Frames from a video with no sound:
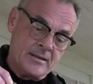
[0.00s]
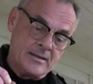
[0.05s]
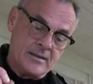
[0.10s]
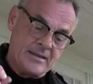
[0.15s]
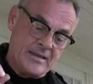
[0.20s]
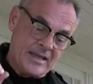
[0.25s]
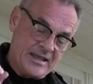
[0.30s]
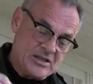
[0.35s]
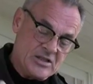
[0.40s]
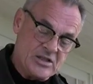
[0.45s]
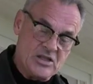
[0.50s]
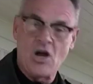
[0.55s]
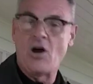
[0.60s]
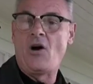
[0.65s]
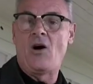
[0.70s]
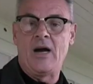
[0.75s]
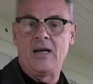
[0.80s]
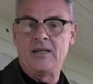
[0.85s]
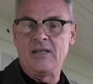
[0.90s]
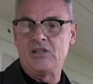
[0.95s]
this
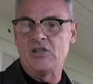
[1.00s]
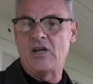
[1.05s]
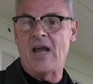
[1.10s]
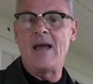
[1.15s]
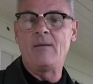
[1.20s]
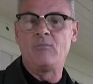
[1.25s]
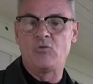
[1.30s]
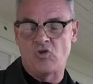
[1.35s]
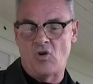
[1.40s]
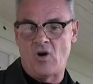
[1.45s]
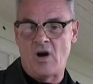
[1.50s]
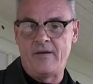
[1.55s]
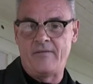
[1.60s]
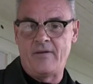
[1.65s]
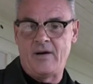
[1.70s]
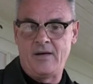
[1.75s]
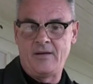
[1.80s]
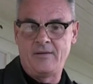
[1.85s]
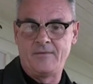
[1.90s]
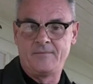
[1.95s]
guy, this cab
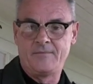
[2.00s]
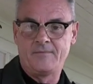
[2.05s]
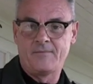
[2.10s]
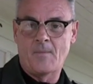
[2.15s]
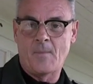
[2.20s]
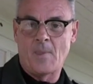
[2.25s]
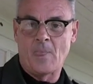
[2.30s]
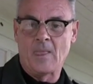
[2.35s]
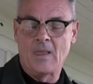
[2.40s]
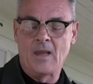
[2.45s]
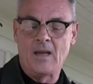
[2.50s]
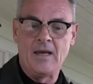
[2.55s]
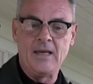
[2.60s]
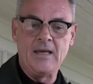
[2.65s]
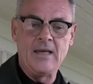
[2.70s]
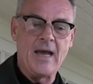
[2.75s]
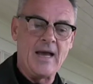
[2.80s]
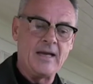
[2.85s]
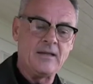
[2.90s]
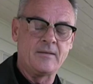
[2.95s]
driver, he
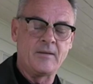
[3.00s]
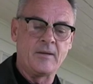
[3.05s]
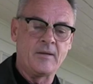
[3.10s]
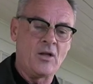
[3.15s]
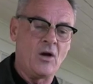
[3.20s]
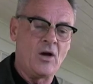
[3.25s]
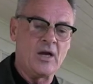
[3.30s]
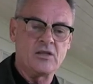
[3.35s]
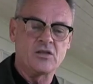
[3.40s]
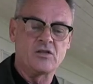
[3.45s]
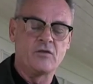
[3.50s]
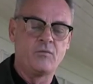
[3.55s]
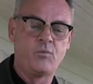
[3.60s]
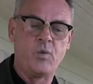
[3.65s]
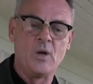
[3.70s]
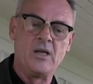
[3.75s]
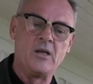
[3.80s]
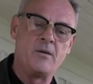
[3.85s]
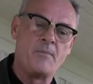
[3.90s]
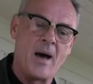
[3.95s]
had the likes of
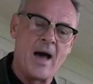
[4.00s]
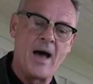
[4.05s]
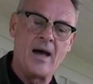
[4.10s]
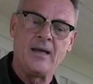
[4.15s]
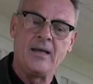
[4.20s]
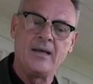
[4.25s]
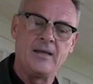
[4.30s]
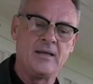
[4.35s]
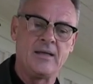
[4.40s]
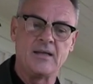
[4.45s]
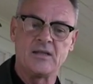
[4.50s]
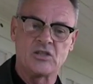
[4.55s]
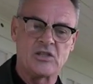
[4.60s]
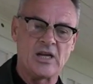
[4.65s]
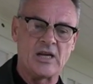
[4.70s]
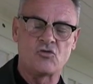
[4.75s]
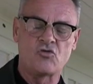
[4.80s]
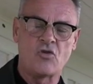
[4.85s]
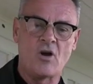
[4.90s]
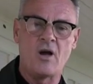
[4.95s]
William Hague,
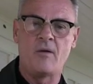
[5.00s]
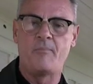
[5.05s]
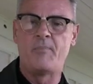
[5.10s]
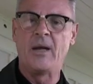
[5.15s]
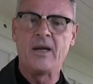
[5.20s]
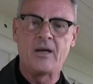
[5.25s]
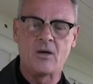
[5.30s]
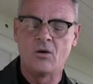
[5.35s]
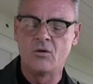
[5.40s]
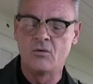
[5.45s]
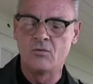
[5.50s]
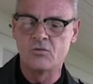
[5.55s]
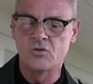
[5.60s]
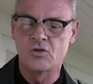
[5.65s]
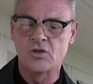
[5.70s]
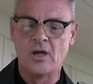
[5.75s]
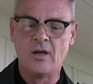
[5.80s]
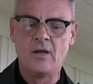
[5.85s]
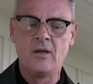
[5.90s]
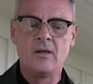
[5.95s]
etc.,
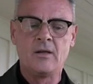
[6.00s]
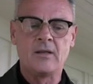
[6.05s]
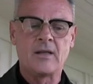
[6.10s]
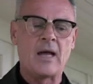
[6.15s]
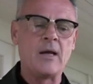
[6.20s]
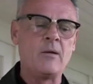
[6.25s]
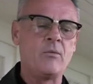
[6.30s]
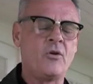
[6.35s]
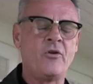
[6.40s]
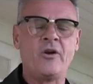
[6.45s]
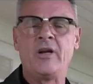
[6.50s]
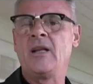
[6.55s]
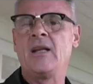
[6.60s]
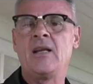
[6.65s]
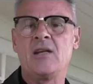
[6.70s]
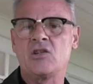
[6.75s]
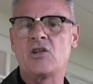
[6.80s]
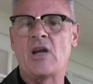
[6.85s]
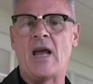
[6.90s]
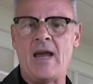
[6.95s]
Pickles, they were in
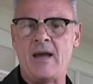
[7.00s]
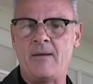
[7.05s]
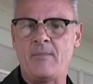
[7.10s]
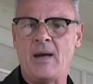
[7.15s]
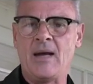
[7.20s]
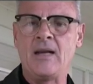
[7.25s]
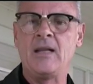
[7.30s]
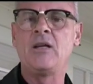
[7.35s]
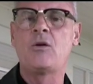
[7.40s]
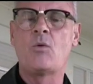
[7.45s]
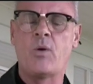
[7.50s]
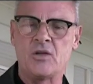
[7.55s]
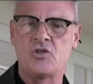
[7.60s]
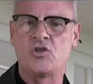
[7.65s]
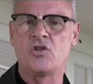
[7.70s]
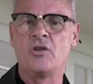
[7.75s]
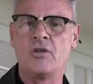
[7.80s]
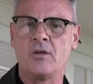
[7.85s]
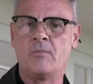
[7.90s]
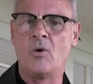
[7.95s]
his cab and he
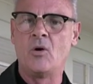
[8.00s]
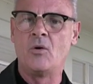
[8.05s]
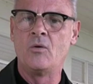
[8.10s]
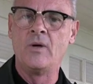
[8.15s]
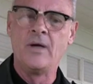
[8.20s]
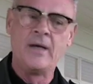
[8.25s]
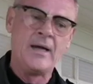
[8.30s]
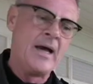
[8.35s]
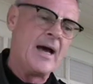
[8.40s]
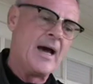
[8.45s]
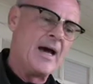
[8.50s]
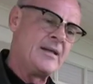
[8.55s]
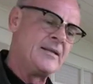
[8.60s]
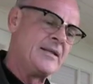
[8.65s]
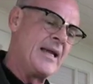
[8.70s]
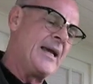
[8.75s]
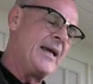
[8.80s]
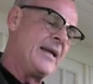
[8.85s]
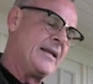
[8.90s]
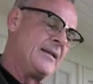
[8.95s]
questioned them all. And
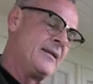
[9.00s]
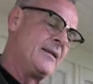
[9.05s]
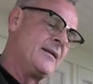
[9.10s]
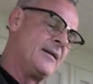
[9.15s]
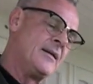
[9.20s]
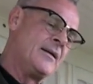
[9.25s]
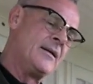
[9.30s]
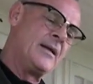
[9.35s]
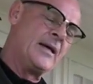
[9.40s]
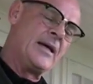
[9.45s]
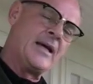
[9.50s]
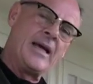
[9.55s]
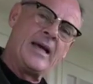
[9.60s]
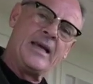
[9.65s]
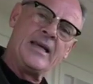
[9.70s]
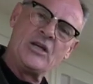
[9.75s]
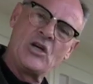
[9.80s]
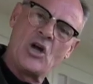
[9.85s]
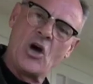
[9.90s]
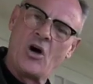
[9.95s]
then
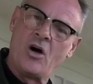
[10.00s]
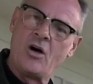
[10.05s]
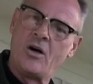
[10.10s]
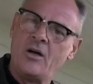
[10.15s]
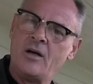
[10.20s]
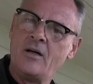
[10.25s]
he got